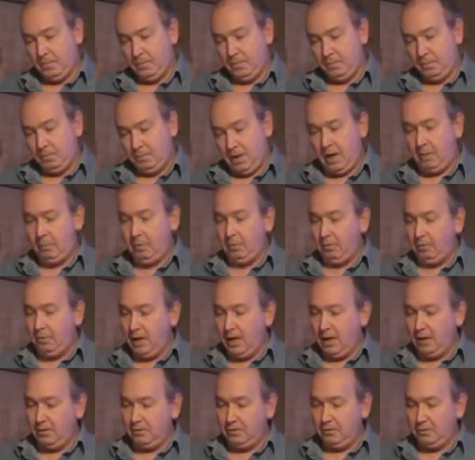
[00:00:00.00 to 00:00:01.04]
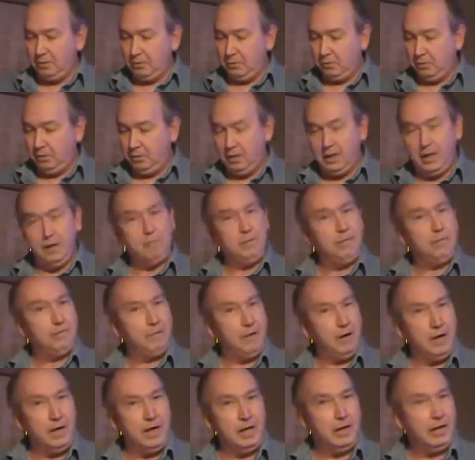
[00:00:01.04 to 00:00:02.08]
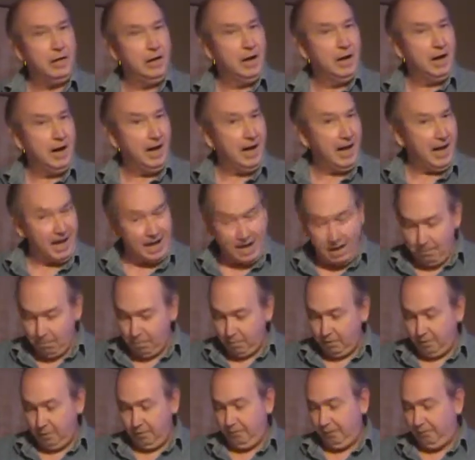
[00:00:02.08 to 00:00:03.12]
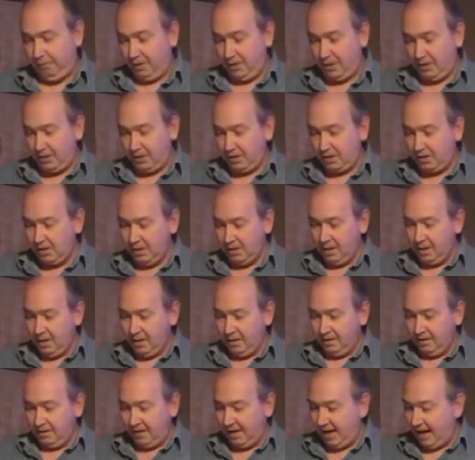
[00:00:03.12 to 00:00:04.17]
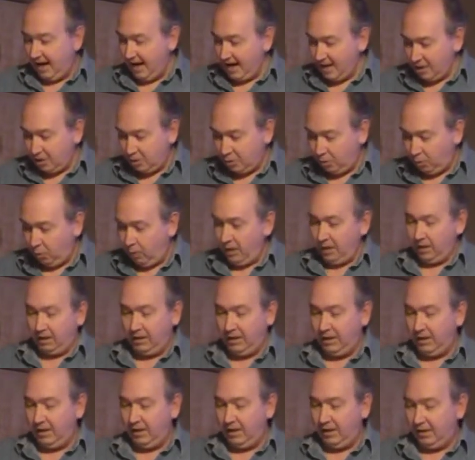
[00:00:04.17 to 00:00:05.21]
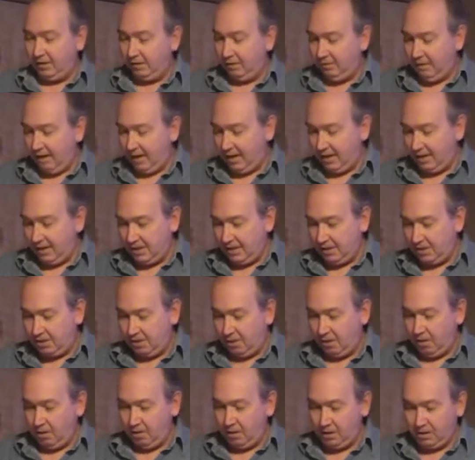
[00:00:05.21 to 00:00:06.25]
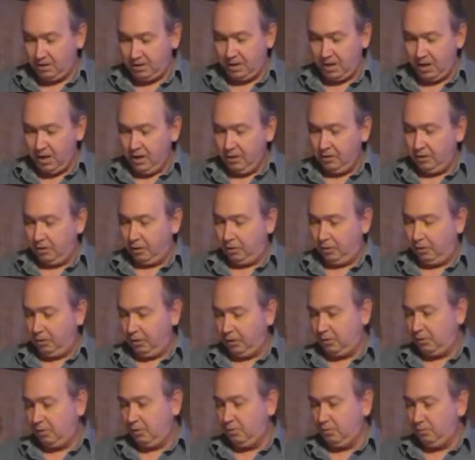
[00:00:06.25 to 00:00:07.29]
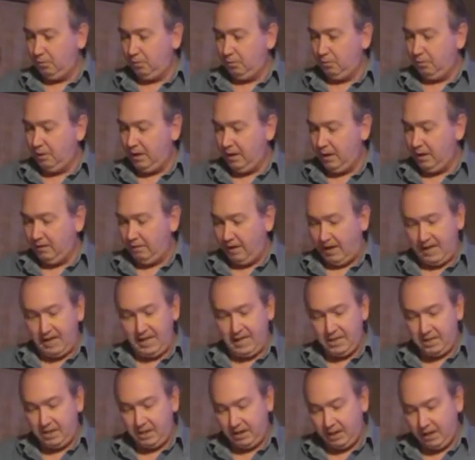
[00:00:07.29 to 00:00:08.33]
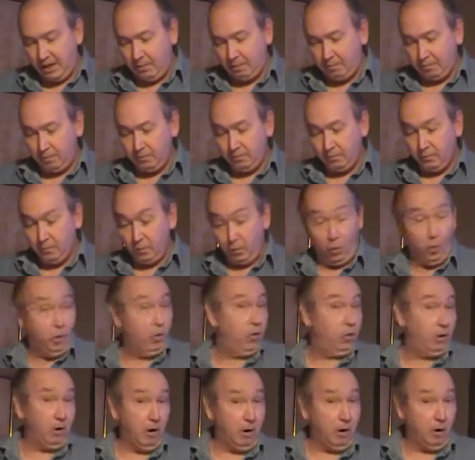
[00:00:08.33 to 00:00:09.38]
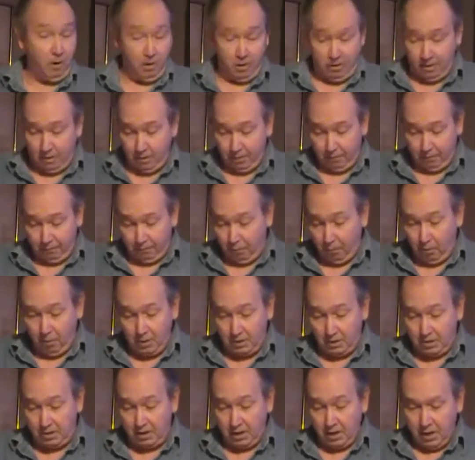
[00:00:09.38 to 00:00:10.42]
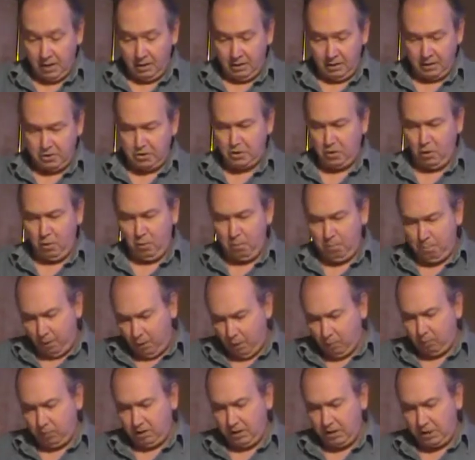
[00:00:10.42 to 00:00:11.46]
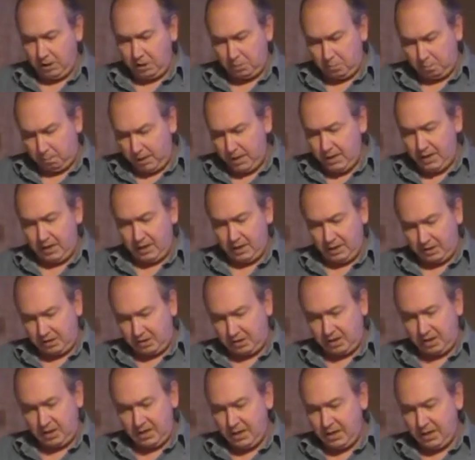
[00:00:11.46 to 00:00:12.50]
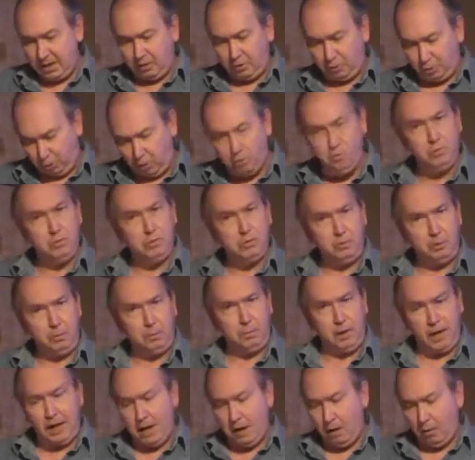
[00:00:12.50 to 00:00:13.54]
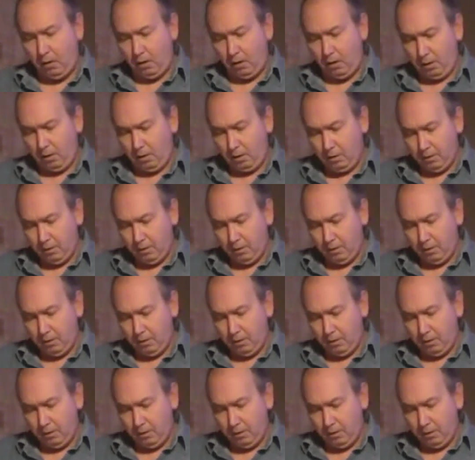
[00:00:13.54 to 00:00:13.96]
Rabble-rousers will never find a happier face, the eyes twinkling like the valley stars, the crook-toothed grin of an aging imp, or a heartier voice that so boldly spake and sang truth to power.